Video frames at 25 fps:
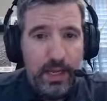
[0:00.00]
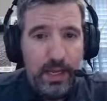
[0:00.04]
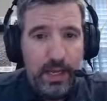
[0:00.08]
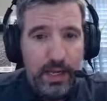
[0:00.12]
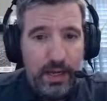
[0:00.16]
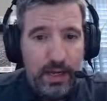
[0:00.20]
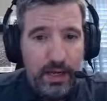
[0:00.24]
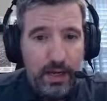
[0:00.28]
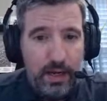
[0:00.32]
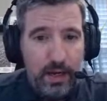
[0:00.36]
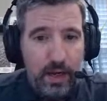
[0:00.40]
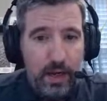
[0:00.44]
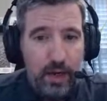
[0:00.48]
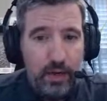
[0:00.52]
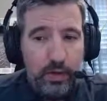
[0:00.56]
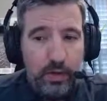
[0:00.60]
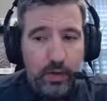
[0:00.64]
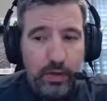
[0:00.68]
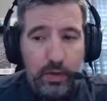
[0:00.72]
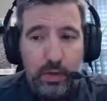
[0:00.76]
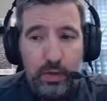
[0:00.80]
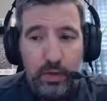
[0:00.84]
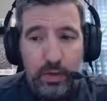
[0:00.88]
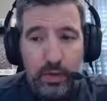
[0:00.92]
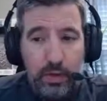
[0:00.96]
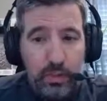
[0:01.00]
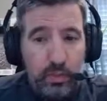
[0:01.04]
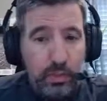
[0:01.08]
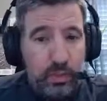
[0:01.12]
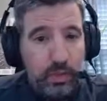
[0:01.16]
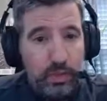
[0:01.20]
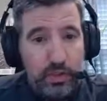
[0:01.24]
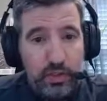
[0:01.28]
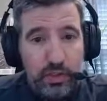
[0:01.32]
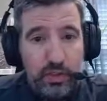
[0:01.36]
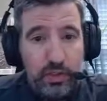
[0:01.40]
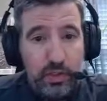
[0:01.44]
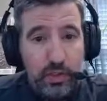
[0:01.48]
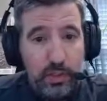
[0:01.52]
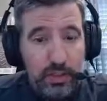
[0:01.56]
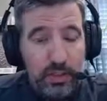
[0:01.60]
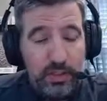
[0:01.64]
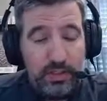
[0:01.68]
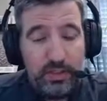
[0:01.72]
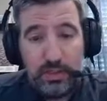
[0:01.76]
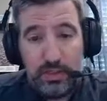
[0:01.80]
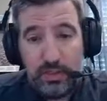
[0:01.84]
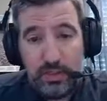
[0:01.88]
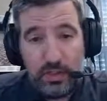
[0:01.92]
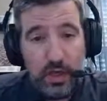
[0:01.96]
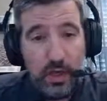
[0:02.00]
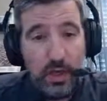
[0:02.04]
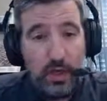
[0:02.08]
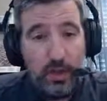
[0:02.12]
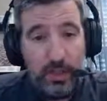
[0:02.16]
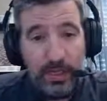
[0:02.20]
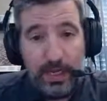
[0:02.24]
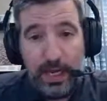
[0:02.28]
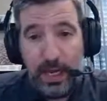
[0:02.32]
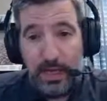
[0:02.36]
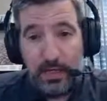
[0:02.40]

And under the hood, what it's doing is it's calling